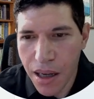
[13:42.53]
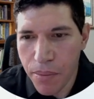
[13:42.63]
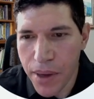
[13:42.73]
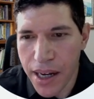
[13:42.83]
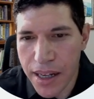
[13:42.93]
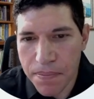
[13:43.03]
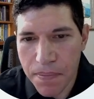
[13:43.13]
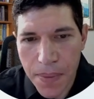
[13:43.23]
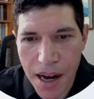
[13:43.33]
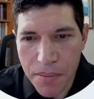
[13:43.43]
but
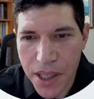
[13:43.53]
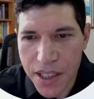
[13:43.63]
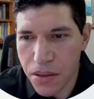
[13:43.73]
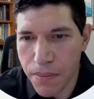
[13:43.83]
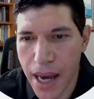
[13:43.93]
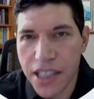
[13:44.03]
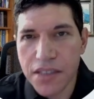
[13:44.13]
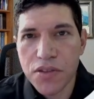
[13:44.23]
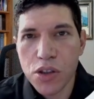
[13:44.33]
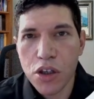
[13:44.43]
this
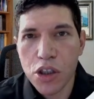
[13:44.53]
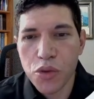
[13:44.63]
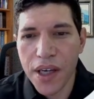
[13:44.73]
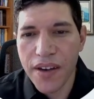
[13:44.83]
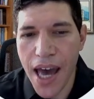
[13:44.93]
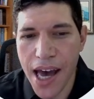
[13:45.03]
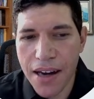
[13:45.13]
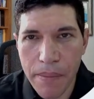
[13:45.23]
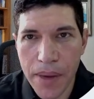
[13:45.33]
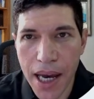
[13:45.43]
massive surge we
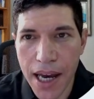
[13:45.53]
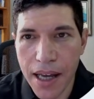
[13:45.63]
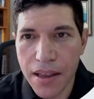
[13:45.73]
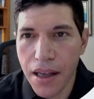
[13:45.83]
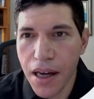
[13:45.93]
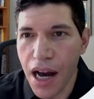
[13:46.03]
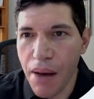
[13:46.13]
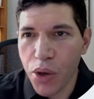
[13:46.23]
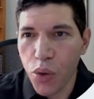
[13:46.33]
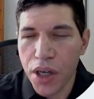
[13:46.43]
had, and
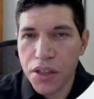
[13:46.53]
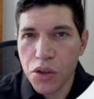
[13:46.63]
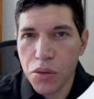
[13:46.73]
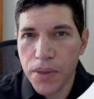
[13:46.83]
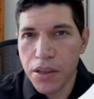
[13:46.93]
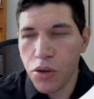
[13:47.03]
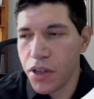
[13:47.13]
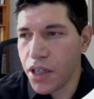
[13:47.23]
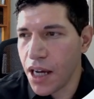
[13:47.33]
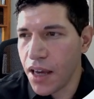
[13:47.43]
I'm going to be
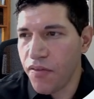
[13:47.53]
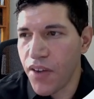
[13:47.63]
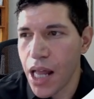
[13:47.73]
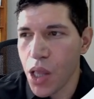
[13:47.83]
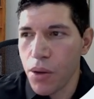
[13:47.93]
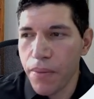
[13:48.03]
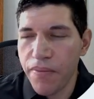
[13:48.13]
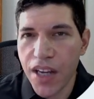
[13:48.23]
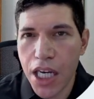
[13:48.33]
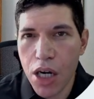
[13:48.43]
doing a follow-up
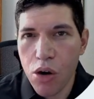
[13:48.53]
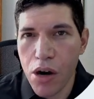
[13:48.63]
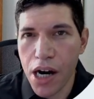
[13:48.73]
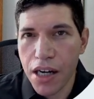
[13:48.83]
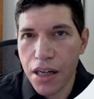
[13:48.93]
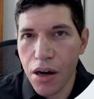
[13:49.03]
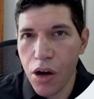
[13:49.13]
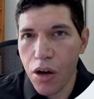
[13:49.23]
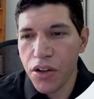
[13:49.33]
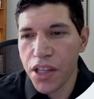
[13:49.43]
video on
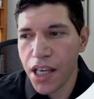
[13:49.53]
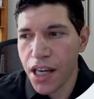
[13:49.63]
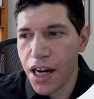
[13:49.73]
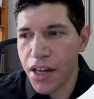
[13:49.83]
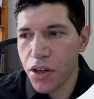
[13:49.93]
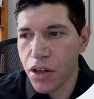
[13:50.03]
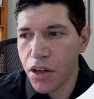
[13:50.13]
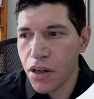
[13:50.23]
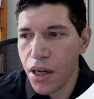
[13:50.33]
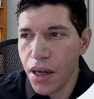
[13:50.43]
all the
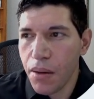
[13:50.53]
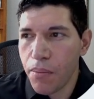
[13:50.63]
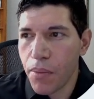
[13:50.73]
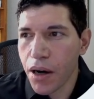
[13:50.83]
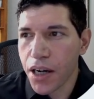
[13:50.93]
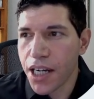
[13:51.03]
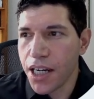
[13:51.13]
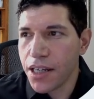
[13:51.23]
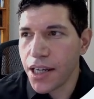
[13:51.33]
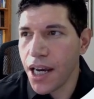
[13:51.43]
other market
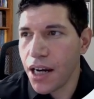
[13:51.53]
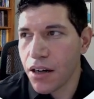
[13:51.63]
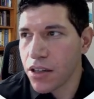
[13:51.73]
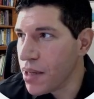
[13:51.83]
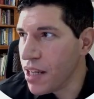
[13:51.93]
indicators.